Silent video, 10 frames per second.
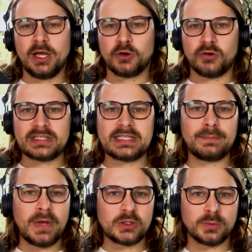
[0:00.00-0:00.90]
creating
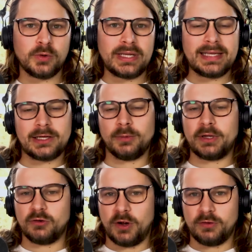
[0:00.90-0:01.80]
measurable economic
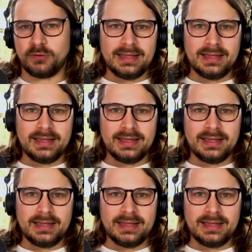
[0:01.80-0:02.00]
growth.